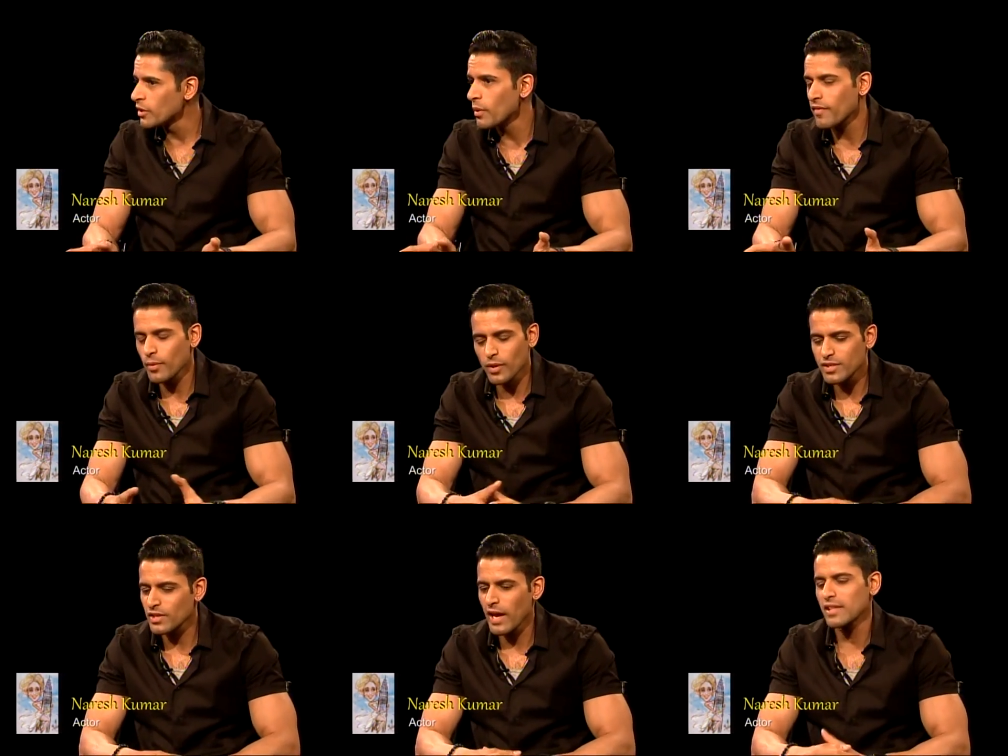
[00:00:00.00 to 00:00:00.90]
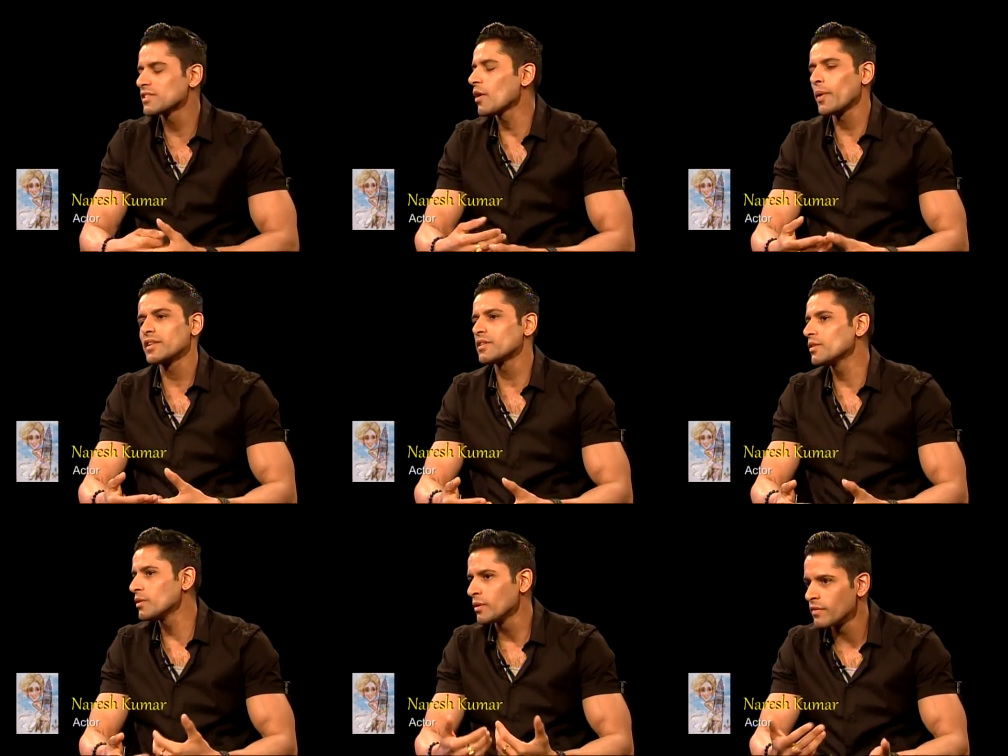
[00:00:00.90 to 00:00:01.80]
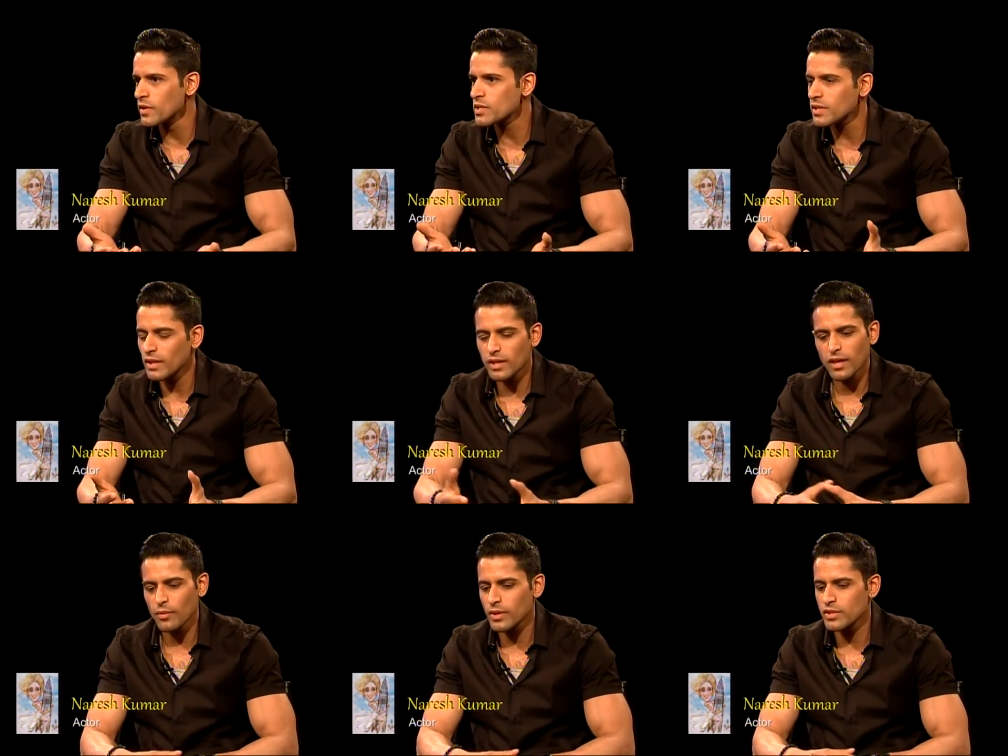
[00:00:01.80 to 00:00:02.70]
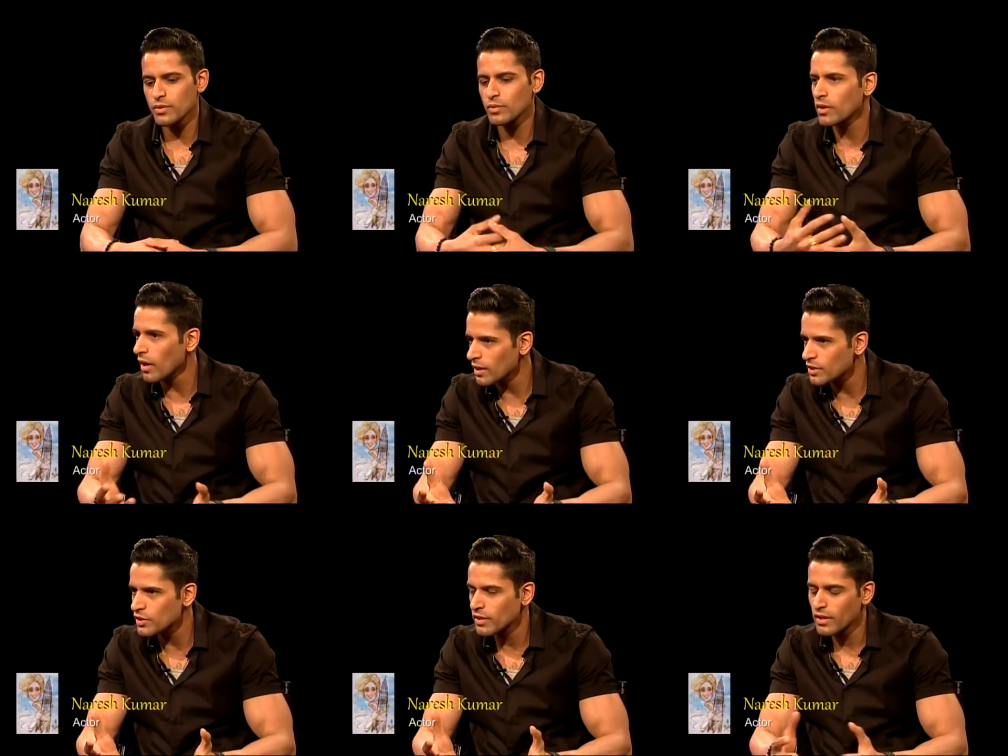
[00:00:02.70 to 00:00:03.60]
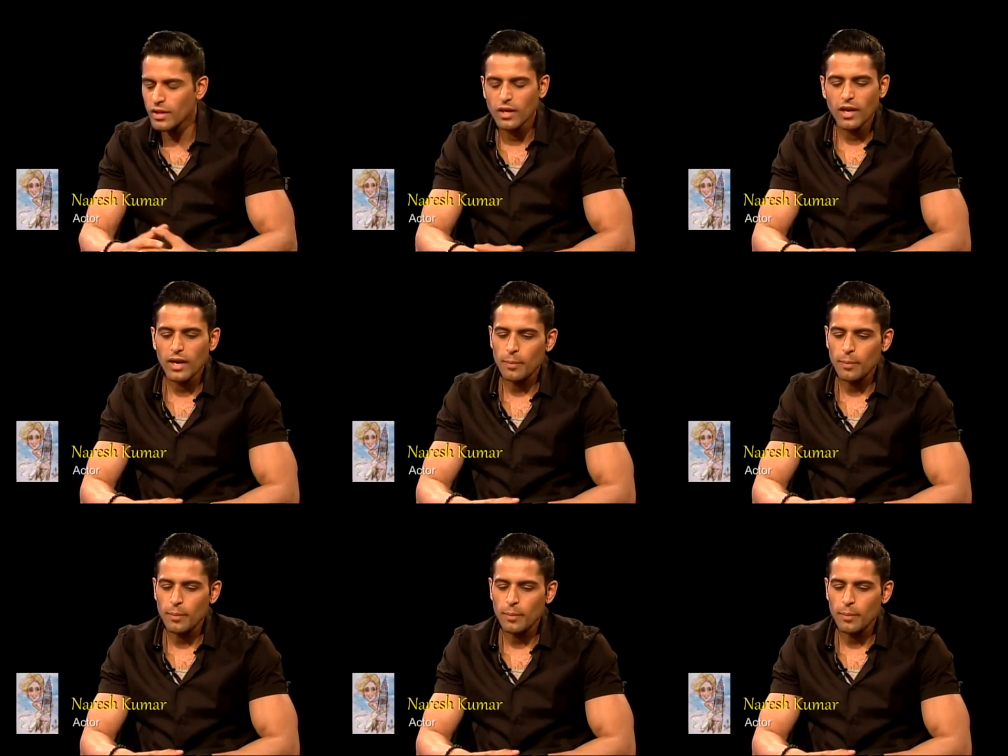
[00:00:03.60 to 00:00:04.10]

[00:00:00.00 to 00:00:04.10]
do whatever you want. So hence I went to university, I went to college. Right.